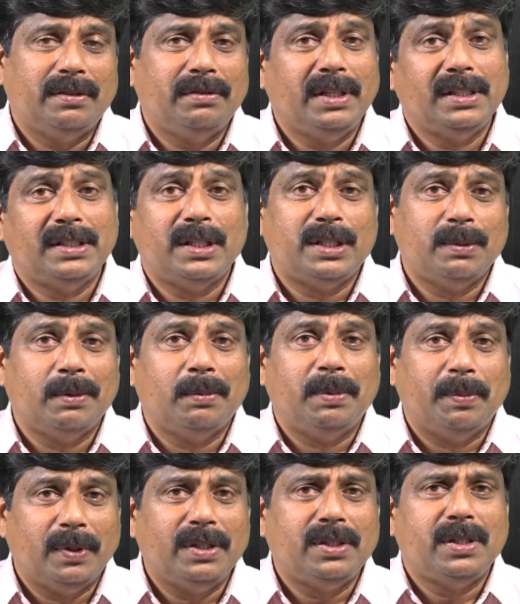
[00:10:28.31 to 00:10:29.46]
Very sensible
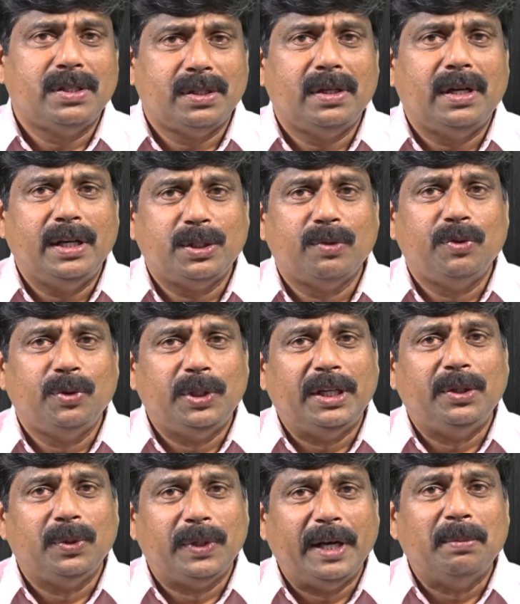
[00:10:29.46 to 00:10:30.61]
people. It's nice of you that
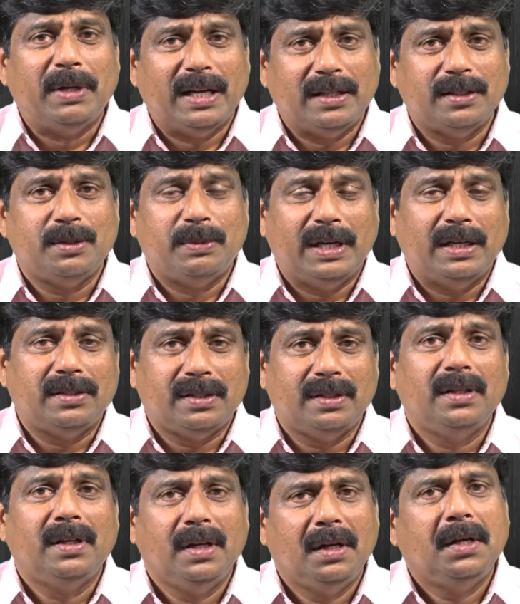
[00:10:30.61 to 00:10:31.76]
you came and asked this brand, sir.
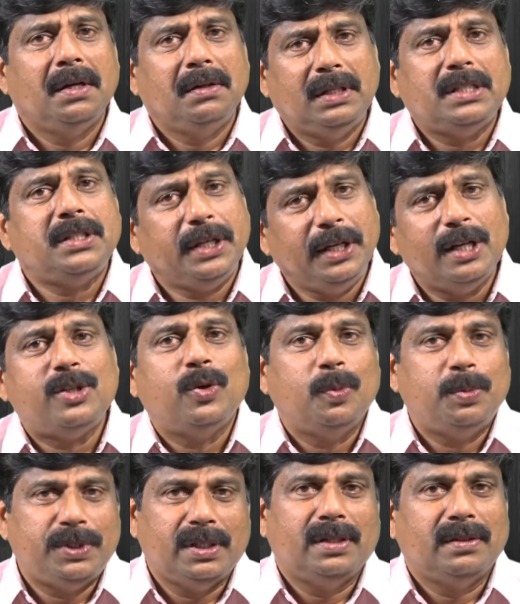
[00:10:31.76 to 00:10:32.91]
That's a real soap,
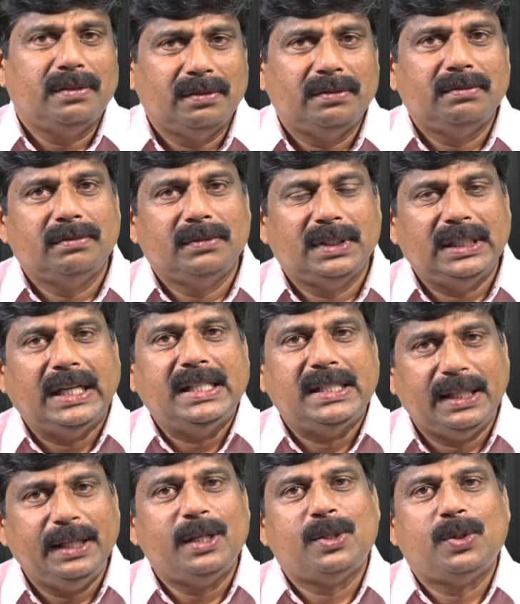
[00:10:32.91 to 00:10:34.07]
sir. That is a
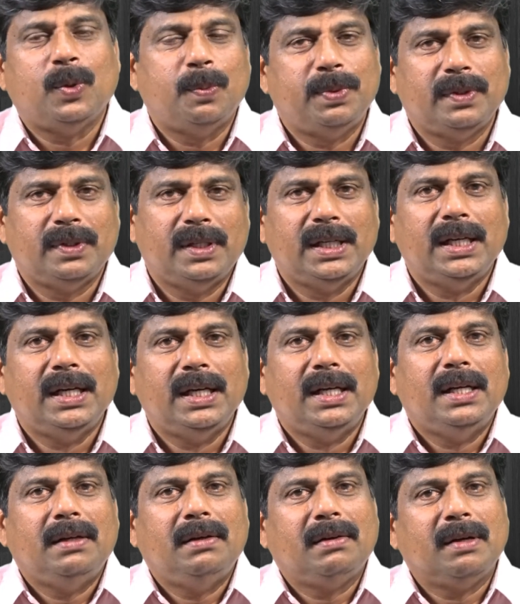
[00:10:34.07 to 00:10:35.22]
real soap.
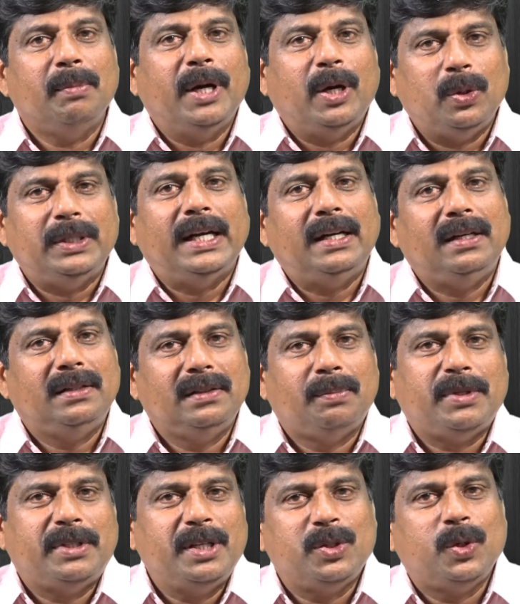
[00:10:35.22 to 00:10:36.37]
Compared to that, the
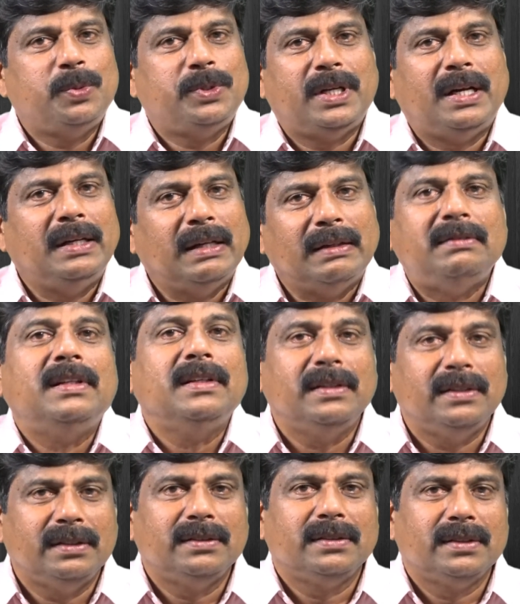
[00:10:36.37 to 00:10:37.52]
present soaps are nothing.
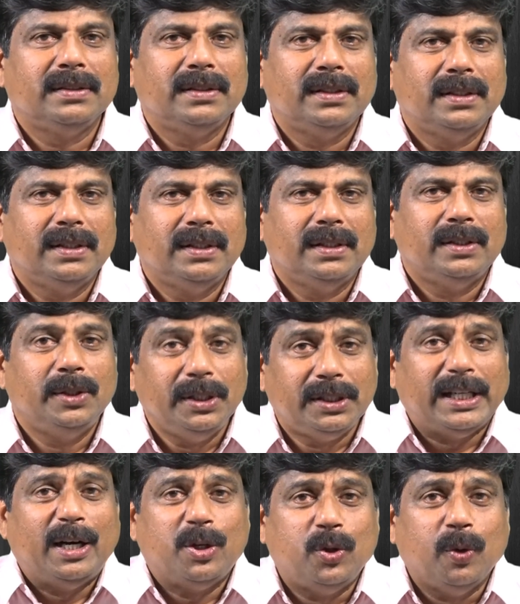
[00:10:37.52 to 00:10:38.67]
So he
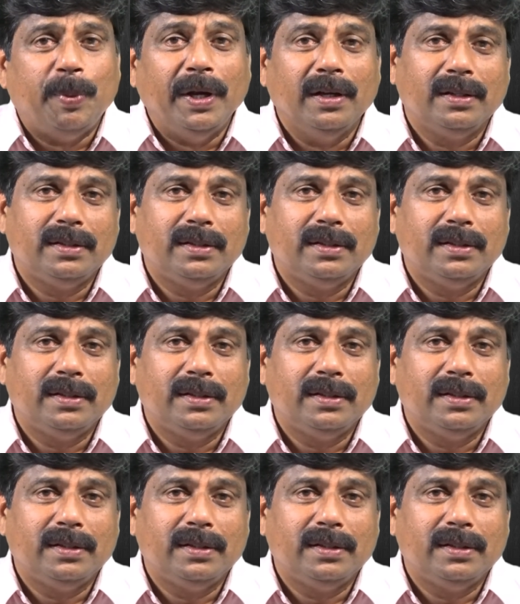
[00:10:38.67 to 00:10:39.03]
started soaping.